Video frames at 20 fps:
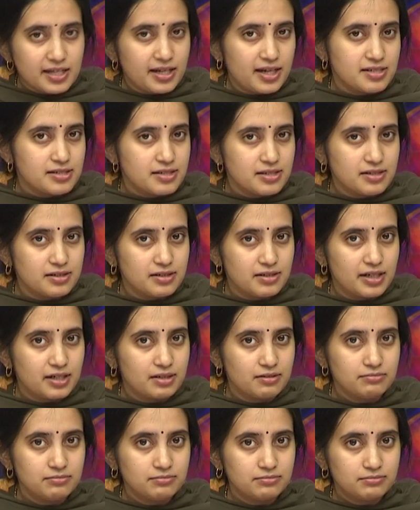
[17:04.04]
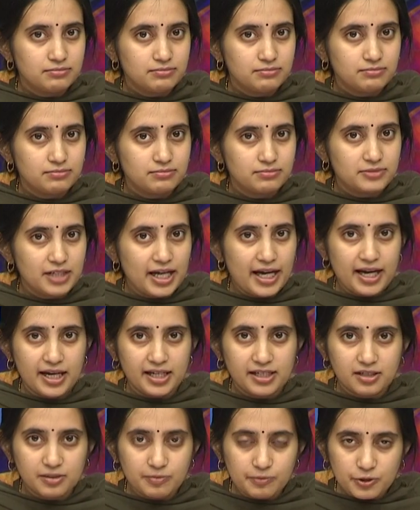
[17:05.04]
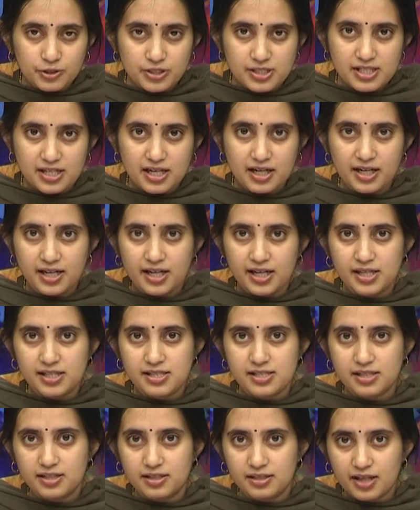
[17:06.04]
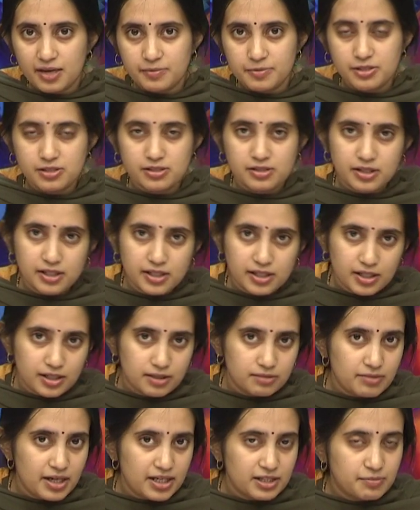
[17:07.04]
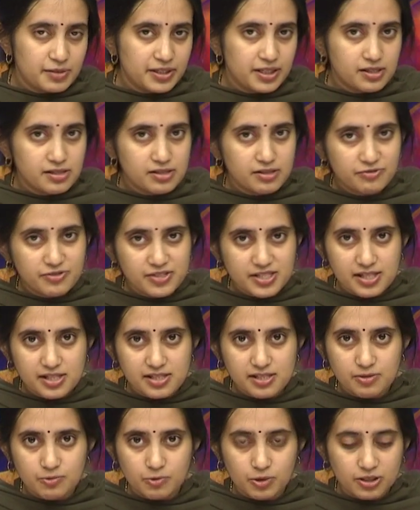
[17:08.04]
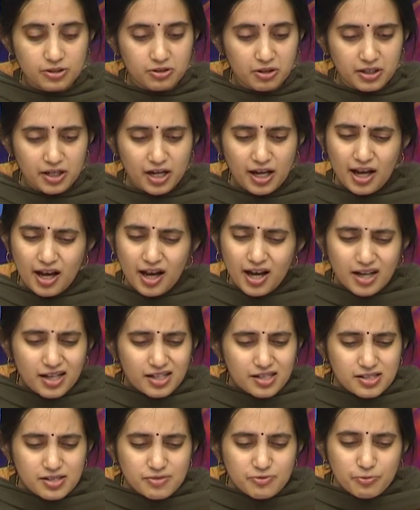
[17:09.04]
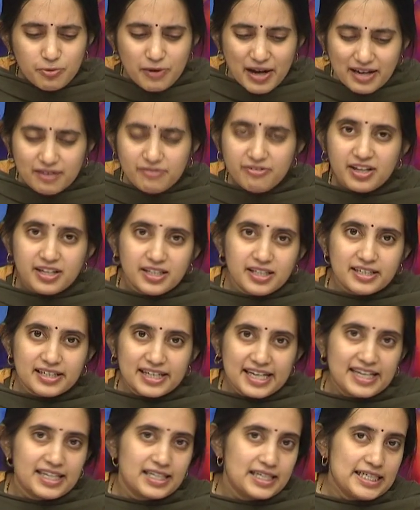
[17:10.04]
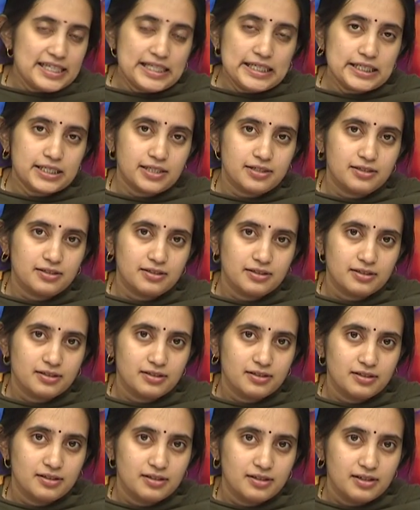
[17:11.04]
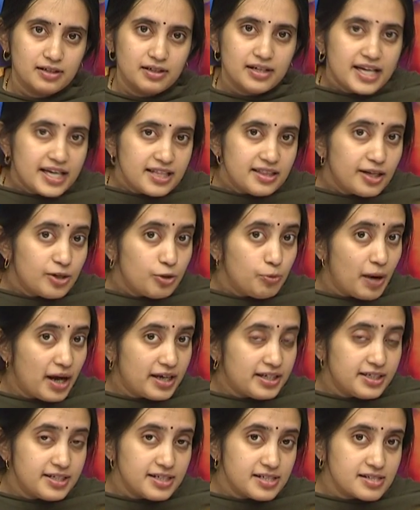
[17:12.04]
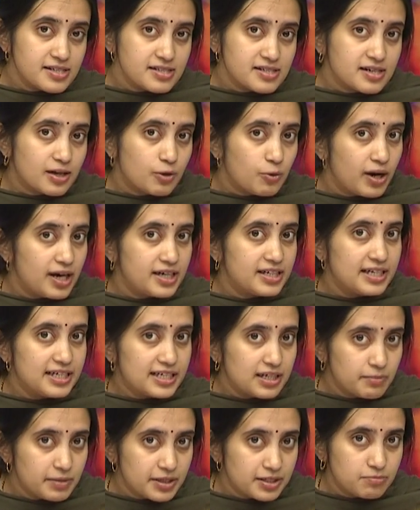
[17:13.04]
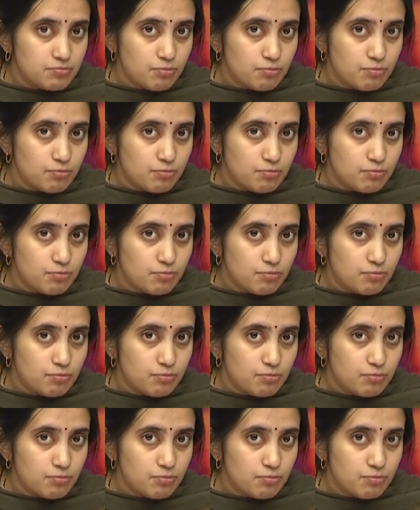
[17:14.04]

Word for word: in engineering and computer science and chemistry and mathematics and physics and whatnot, it's very rarely needed. In the humanities, it's required a little bit